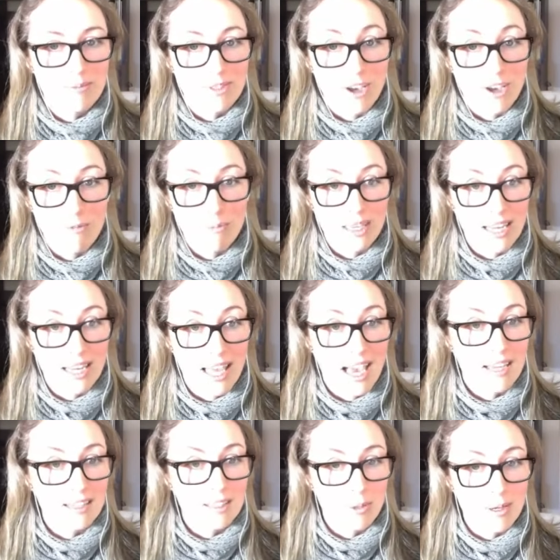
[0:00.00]
So I've been
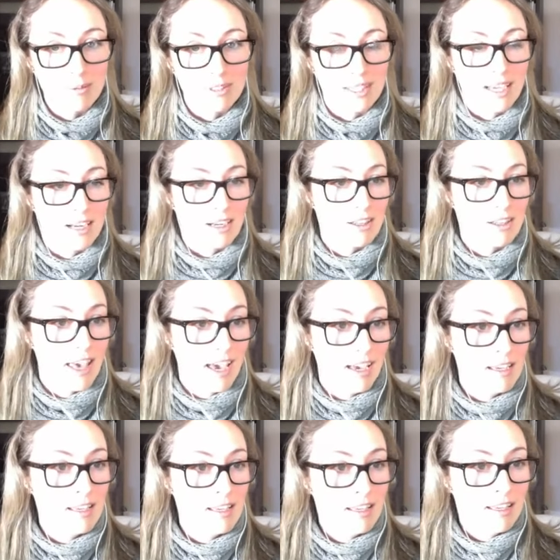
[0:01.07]
hounding people to get on
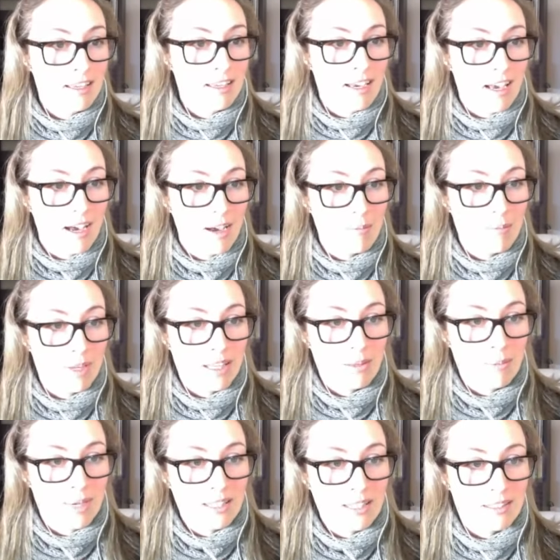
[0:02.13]
there. But in
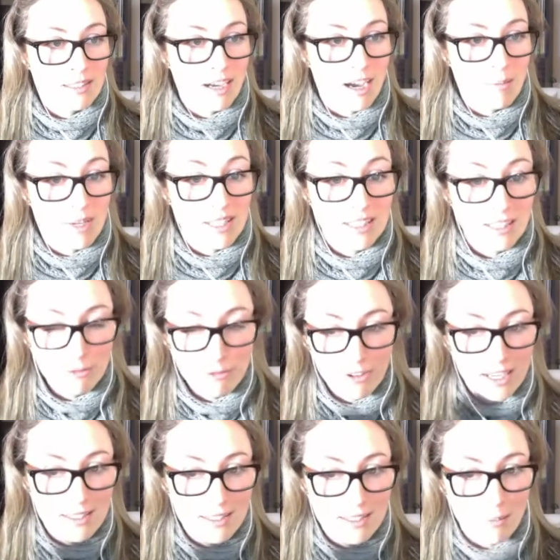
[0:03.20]
the meantime, I did
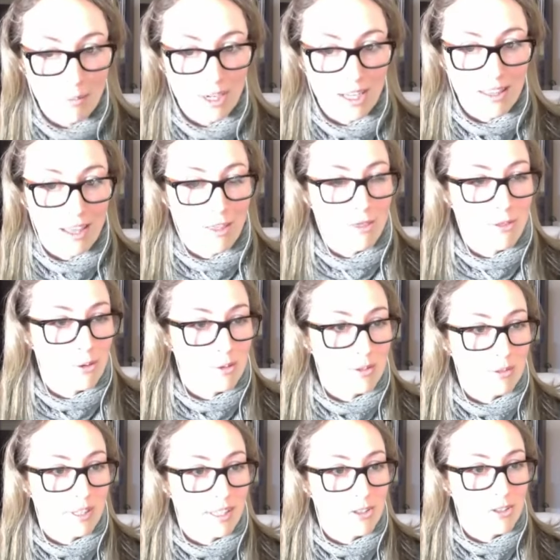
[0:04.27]
find somebody that I thought was
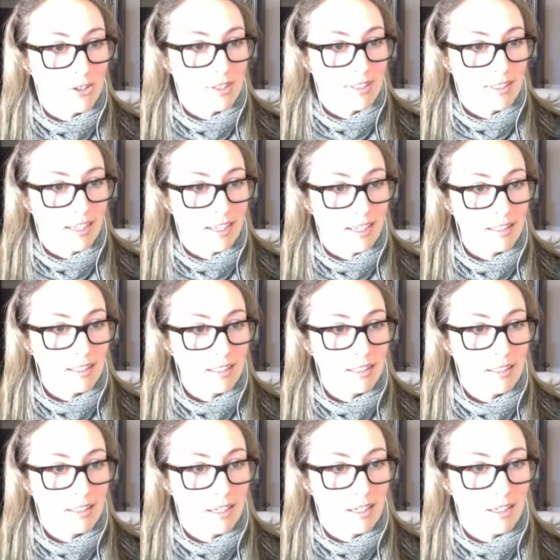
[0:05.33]
really interesting.
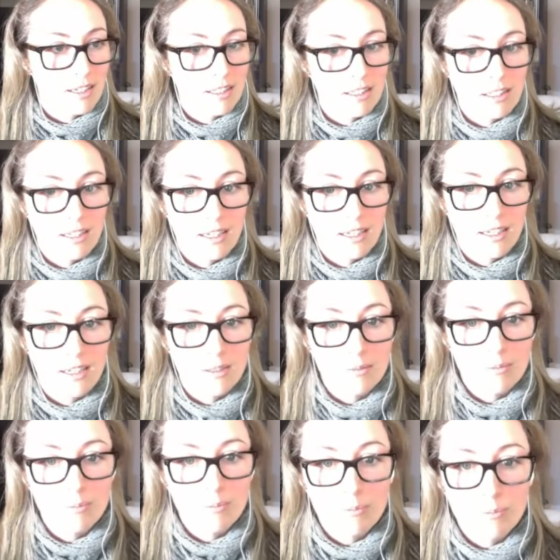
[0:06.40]
I'll
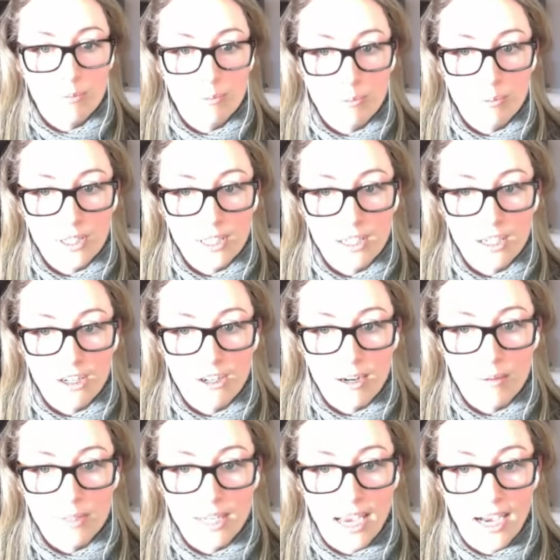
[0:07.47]
bring her
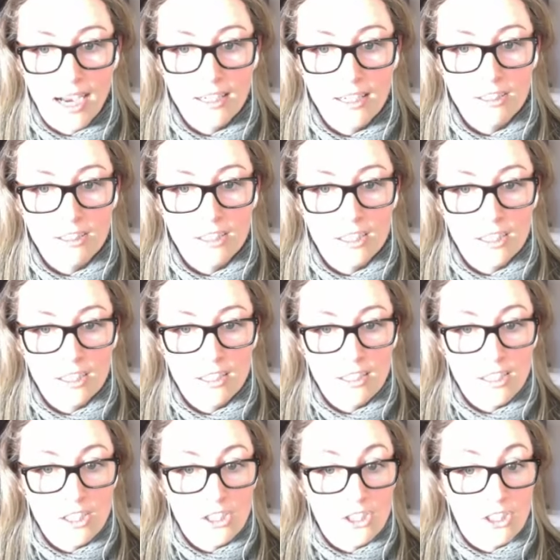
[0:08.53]
up now.
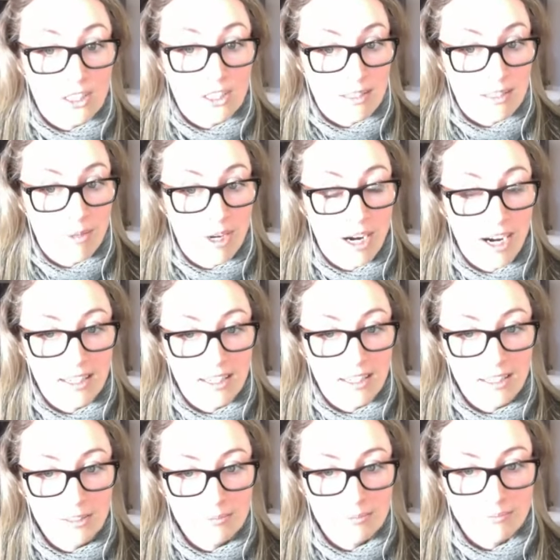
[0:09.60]
She's
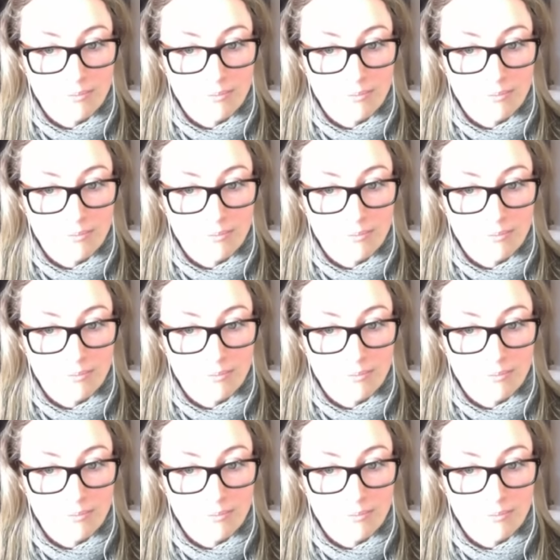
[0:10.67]
American.